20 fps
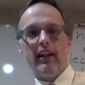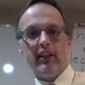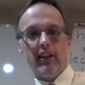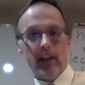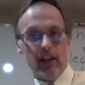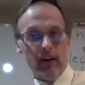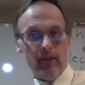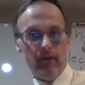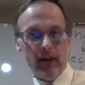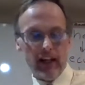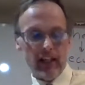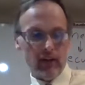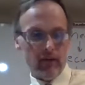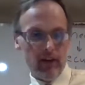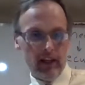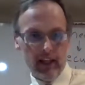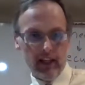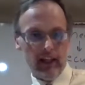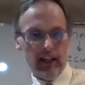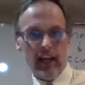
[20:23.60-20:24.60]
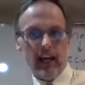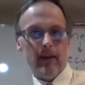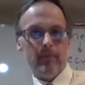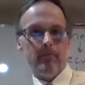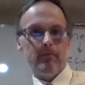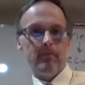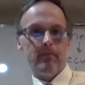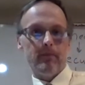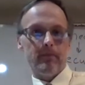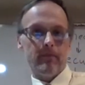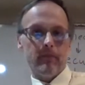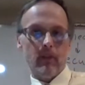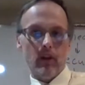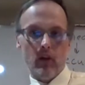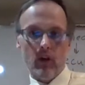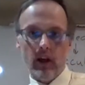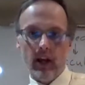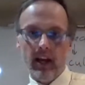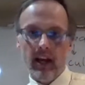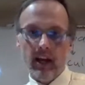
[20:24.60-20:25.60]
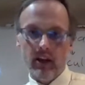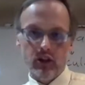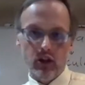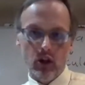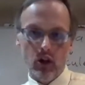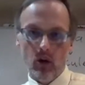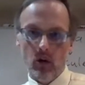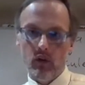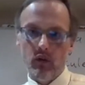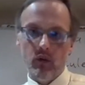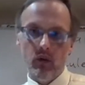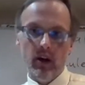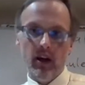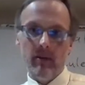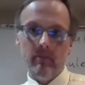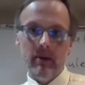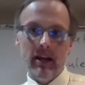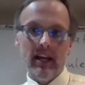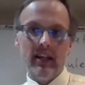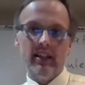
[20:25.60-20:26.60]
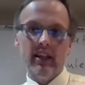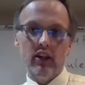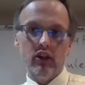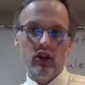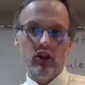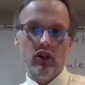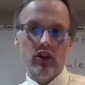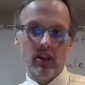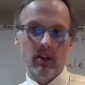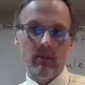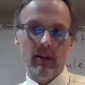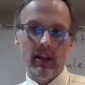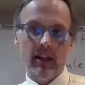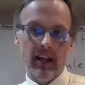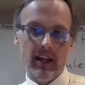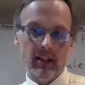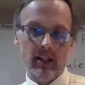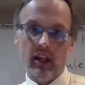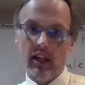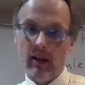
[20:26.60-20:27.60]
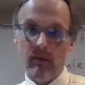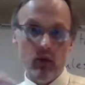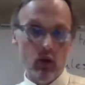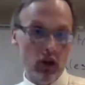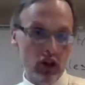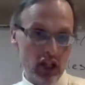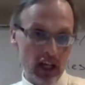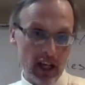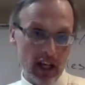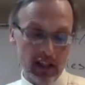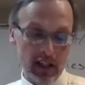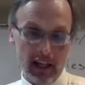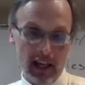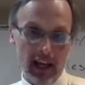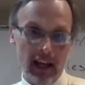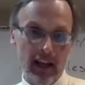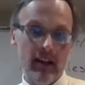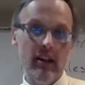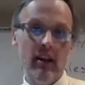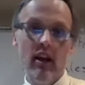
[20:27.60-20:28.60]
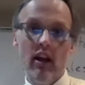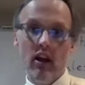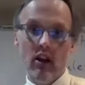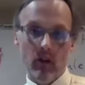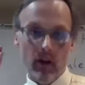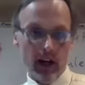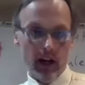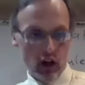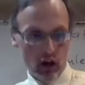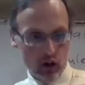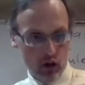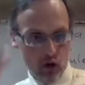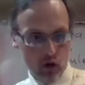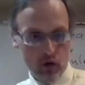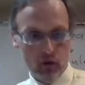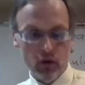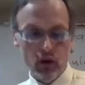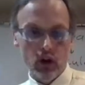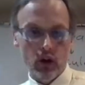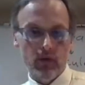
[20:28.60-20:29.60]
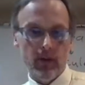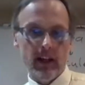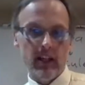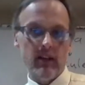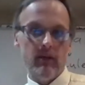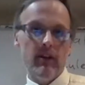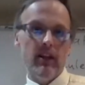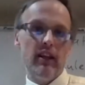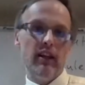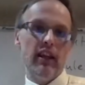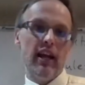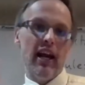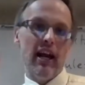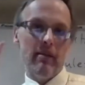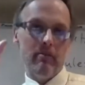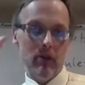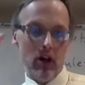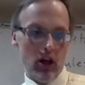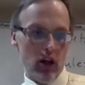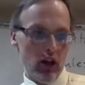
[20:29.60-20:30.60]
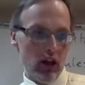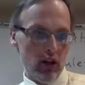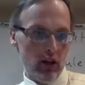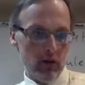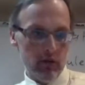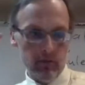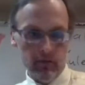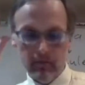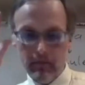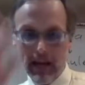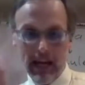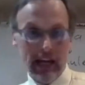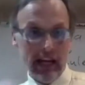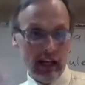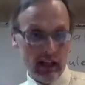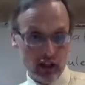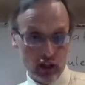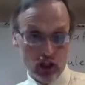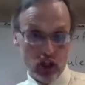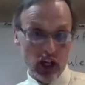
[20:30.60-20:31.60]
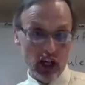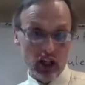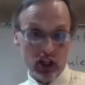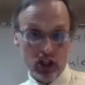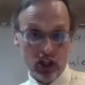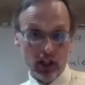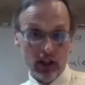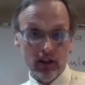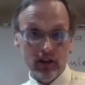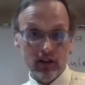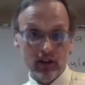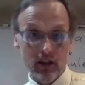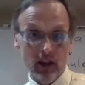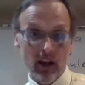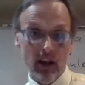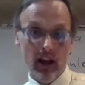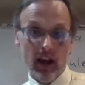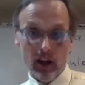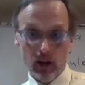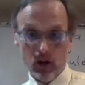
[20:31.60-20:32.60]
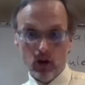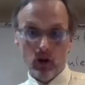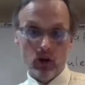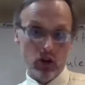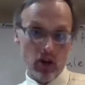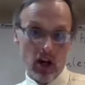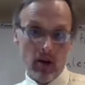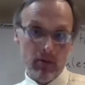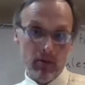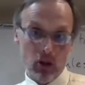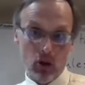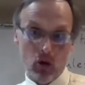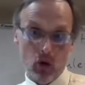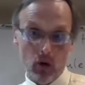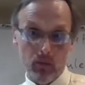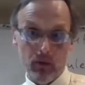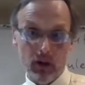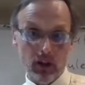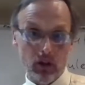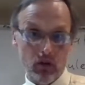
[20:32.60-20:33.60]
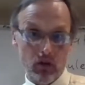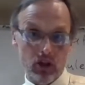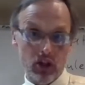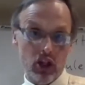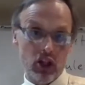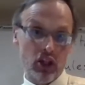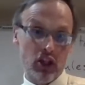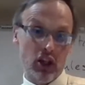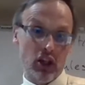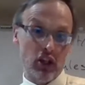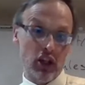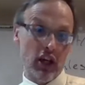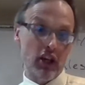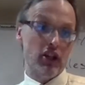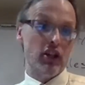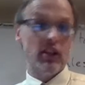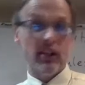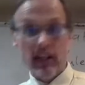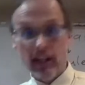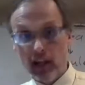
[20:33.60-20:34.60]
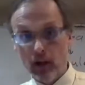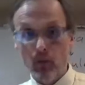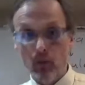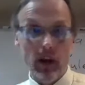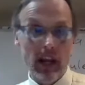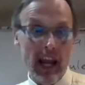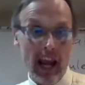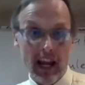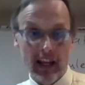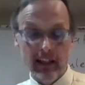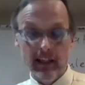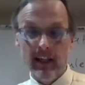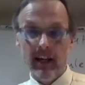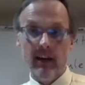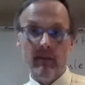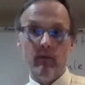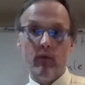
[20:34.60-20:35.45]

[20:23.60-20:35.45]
the effective heat lab. Okay, as you go through it and pay attention to some of the things. I'll give you a chance again, right? I'll go through your effective heat lab. I'll make any suggestions, and your job is to incorporate those two suggestions and then rehand it in